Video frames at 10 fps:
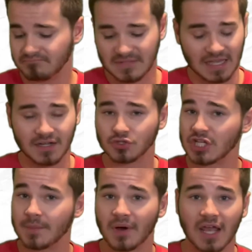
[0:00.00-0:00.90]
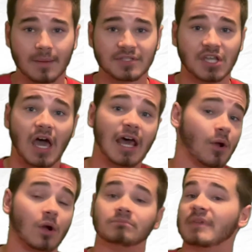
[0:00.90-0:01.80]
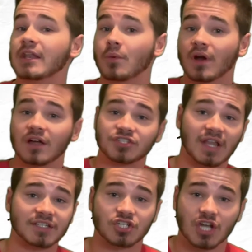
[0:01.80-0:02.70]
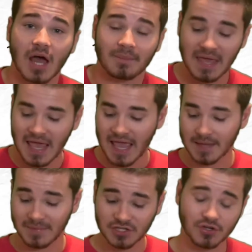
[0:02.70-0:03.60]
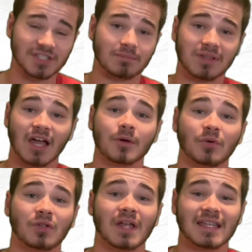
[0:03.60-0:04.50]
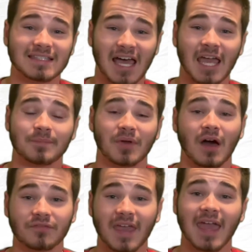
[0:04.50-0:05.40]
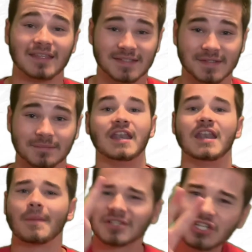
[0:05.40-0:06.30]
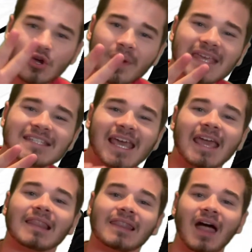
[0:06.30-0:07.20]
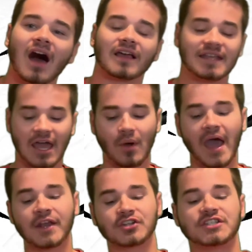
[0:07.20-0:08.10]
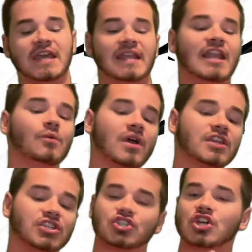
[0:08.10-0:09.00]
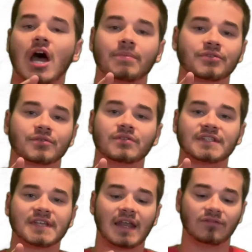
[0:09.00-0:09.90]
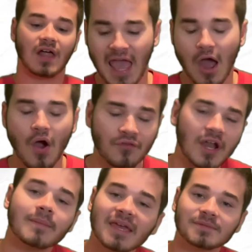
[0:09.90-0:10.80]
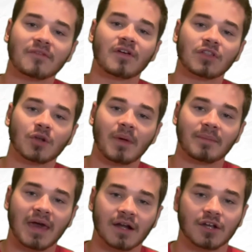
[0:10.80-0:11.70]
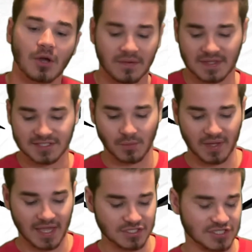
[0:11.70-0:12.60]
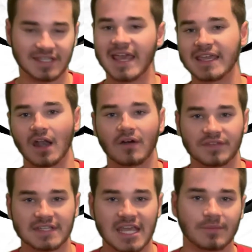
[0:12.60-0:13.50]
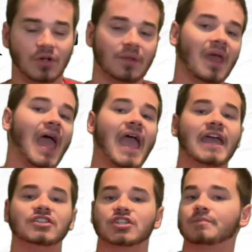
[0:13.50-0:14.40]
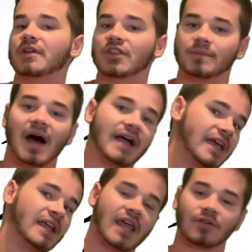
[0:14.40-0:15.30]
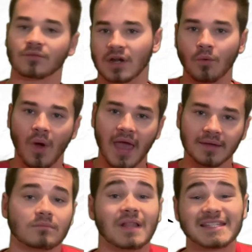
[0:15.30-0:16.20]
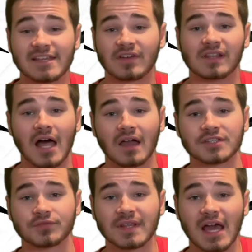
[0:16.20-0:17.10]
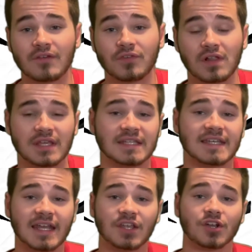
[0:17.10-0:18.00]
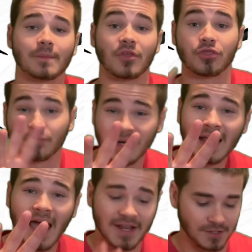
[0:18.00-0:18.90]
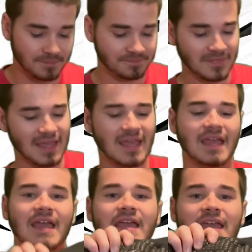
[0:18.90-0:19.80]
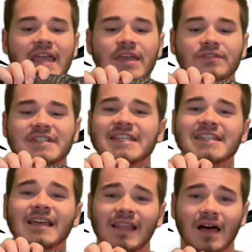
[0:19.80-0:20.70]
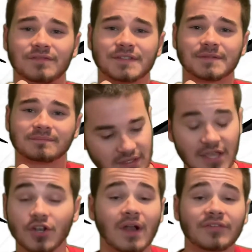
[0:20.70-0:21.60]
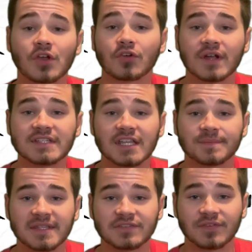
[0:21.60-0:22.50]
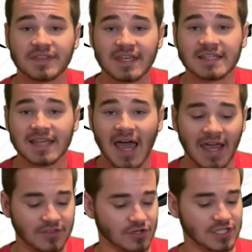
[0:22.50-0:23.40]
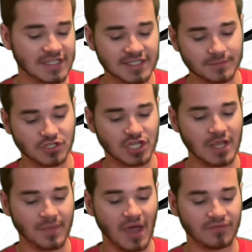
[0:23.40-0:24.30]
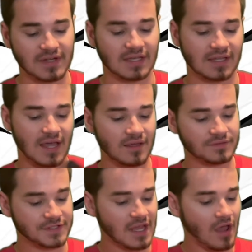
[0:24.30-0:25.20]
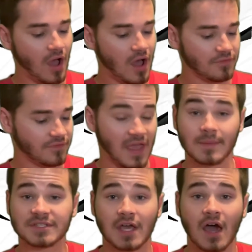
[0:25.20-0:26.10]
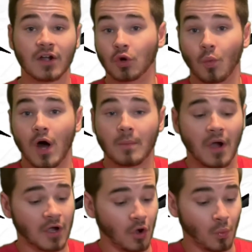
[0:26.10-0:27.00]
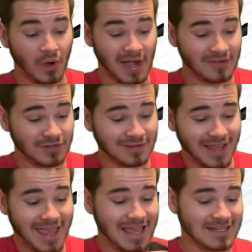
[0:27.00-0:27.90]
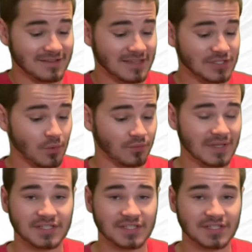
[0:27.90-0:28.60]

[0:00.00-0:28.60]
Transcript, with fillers: Get it cheap on Amazon or anywhere else you like to shop and make sure it's a pluckable type of case. Number two is a lock. Now, I understand anyone can just chop through this kind of lock. However, it makes me feel a little bit better knowing that someone can't just take it off the table and just put it in their pocket and run away. Plus, having a lock is really helpful in containing your number three item, heat-resistant gloves. Now you don't have to go crazy expensive with these either. Just get some cheap oven gloves off of Amazon or Walmart or wherever, and these will really